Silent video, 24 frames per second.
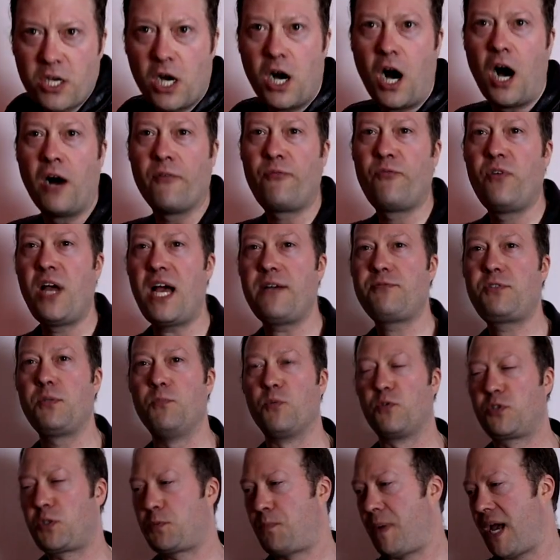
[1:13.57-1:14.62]
off? Have some
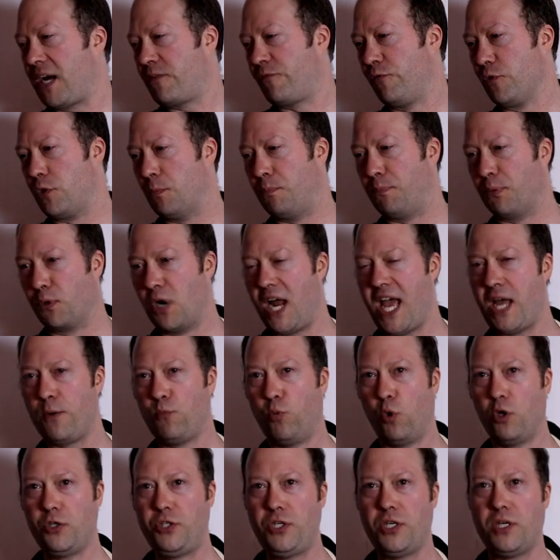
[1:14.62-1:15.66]
respect for the bread,
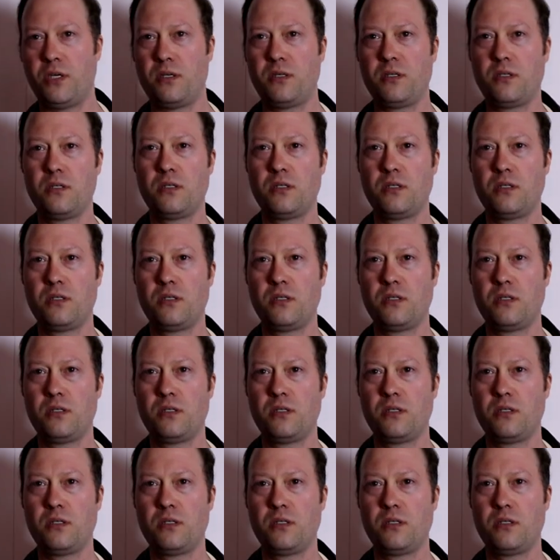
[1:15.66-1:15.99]
would you?